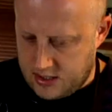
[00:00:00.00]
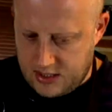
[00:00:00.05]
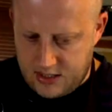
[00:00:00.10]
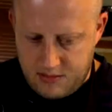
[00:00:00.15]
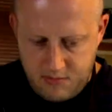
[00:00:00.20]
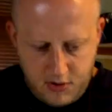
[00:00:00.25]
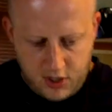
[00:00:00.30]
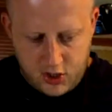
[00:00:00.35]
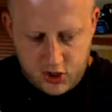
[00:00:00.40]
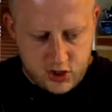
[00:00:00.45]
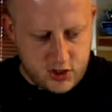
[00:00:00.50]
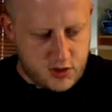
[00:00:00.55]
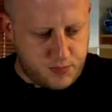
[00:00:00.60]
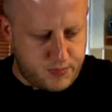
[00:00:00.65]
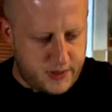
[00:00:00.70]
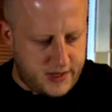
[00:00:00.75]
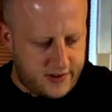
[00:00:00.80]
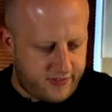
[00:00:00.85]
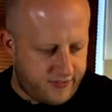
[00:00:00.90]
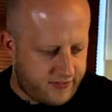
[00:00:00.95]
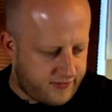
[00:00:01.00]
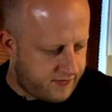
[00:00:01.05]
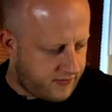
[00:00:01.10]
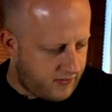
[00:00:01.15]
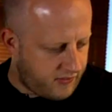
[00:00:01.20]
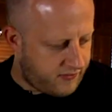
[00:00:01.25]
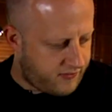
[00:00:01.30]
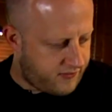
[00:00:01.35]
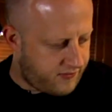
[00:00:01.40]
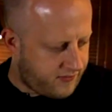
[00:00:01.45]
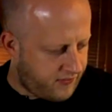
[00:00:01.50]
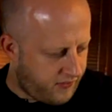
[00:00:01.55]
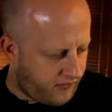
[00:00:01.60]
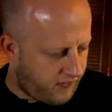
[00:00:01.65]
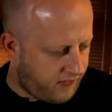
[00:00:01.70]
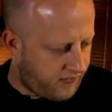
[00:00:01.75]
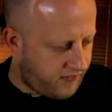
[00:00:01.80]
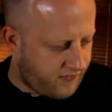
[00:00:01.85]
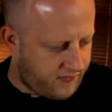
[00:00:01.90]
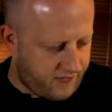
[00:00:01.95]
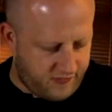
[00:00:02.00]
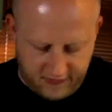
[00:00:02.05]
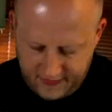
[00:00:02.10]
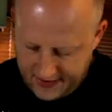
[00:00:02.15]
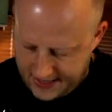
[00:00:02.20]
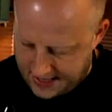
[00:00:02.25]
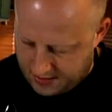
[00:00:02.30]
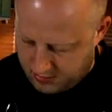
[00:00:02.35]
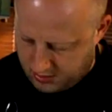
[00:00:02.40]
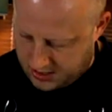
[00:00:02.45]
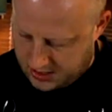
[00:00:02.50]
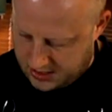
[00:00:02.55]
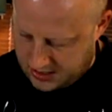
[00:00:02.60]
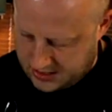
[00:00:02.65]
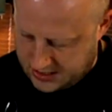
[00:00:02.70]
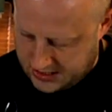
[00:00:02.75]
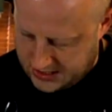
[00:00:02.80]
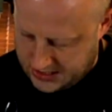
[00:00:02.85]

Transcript: It must just be flour.